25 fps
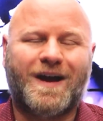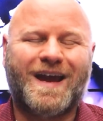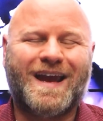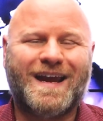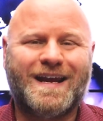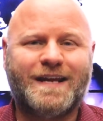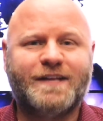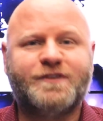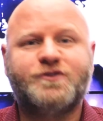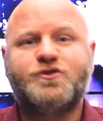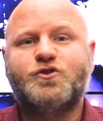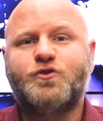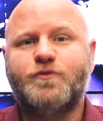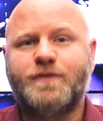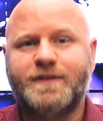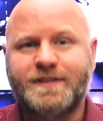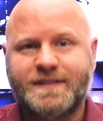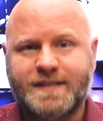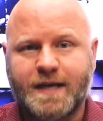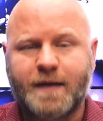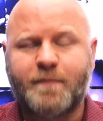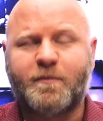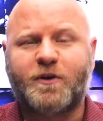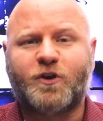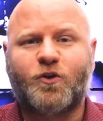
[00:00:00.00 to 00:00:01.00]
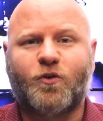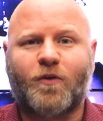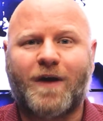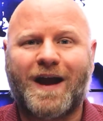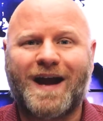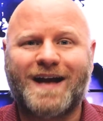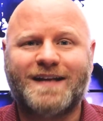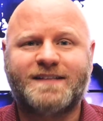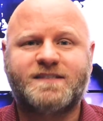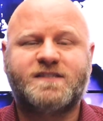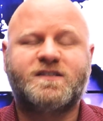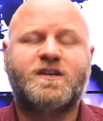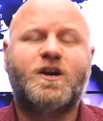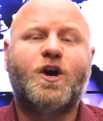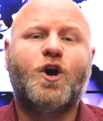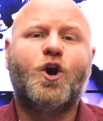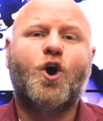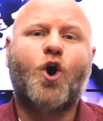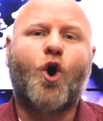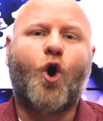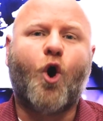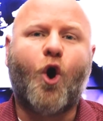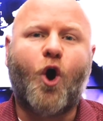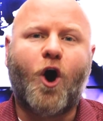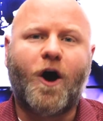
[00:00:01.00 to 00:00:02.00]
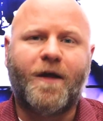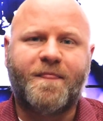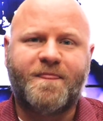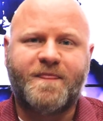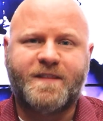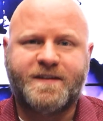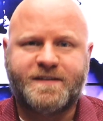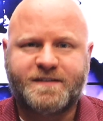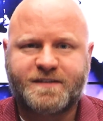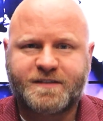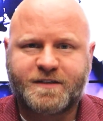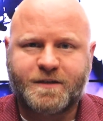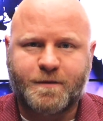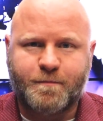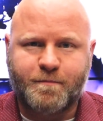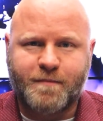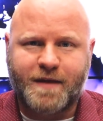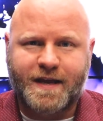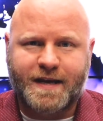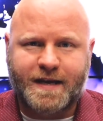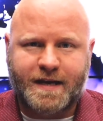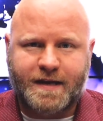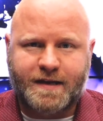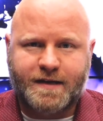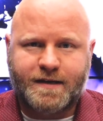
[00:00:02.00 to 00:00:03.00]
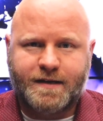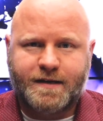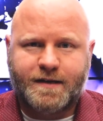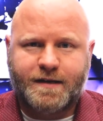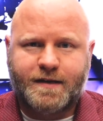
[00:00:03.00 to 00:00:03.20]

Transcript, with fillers: aides to the Democrats on this committee,